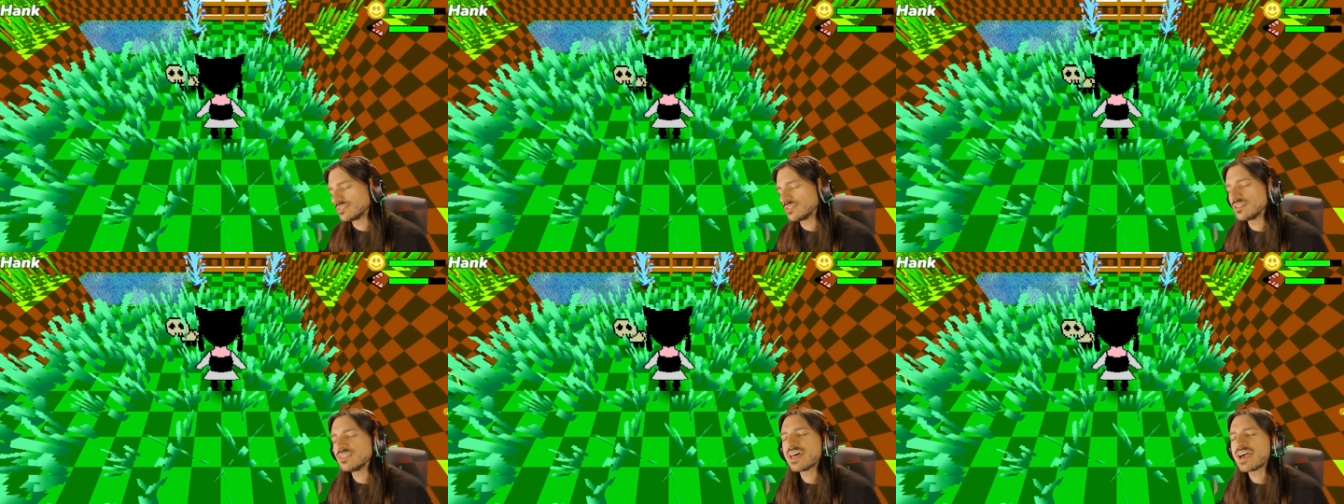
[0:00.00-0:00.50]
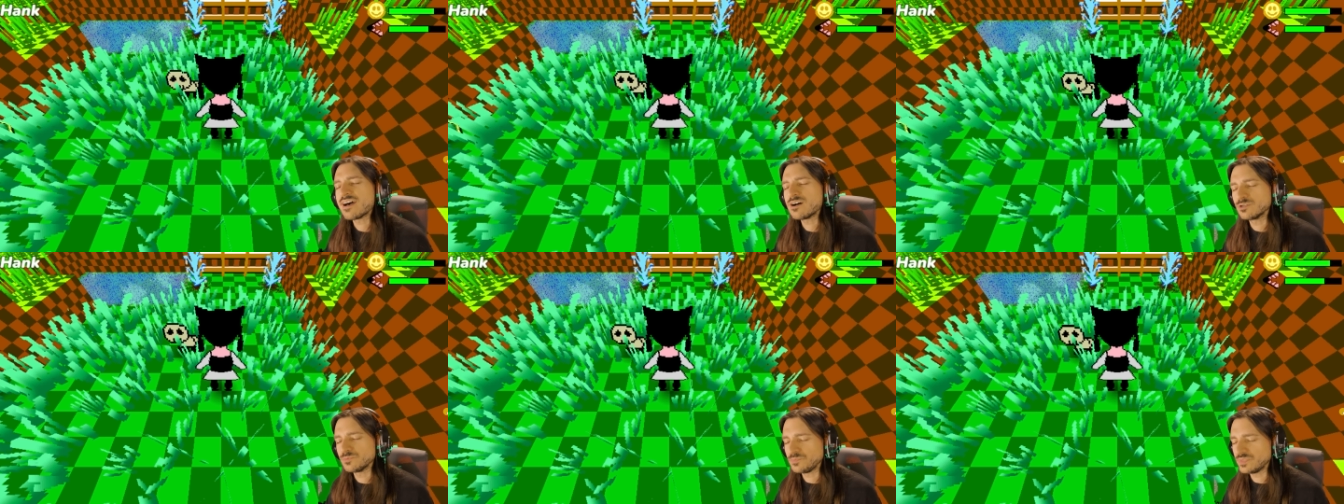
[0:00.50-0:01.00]
the
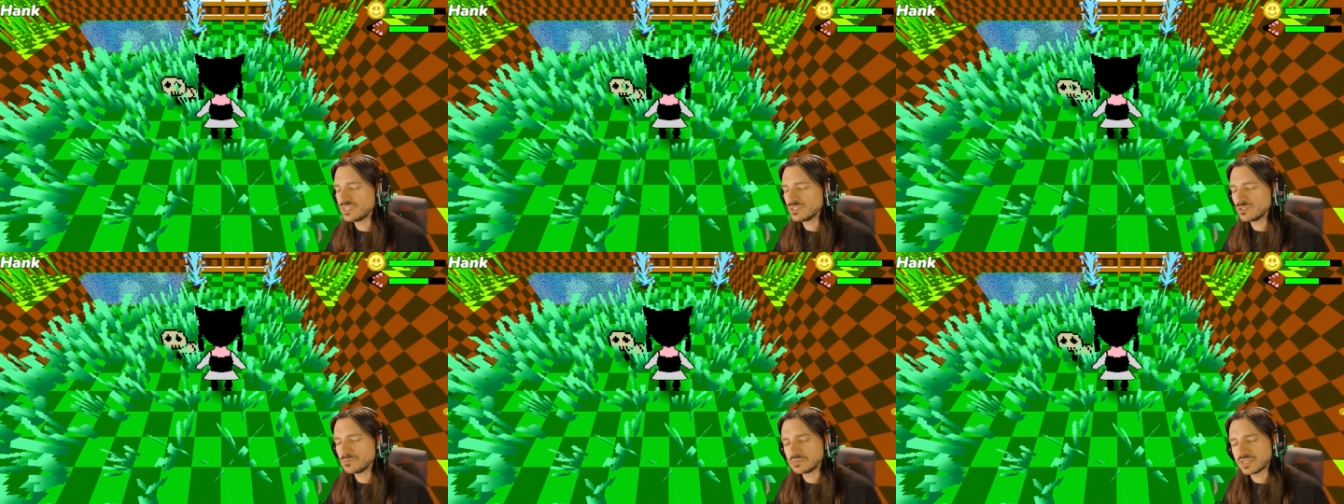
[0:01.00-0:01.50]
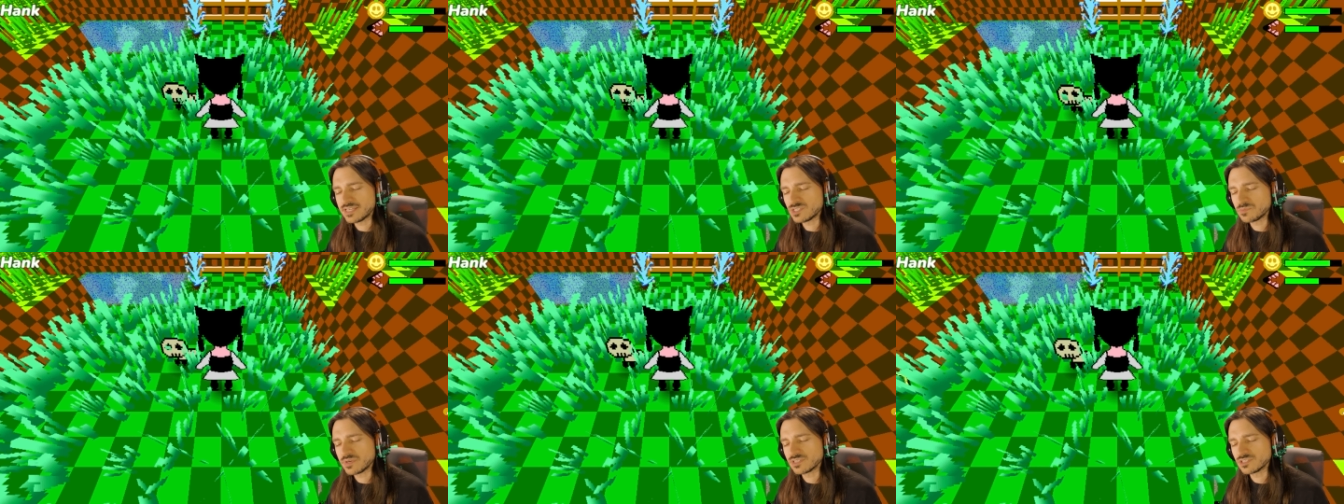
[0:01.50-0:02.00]
loud,
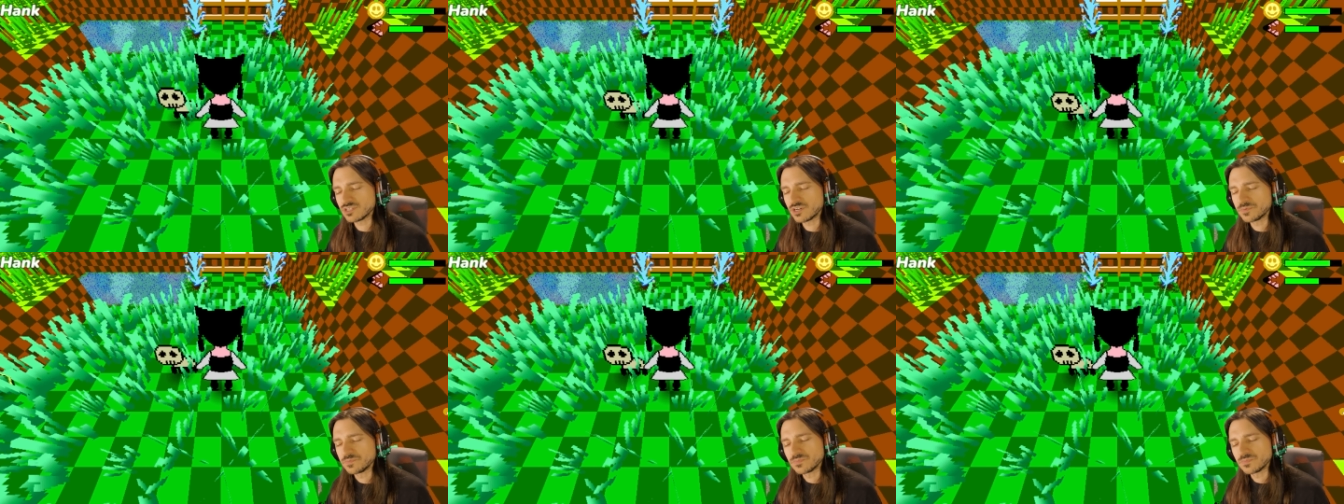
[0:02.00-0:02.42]
ill-placed picture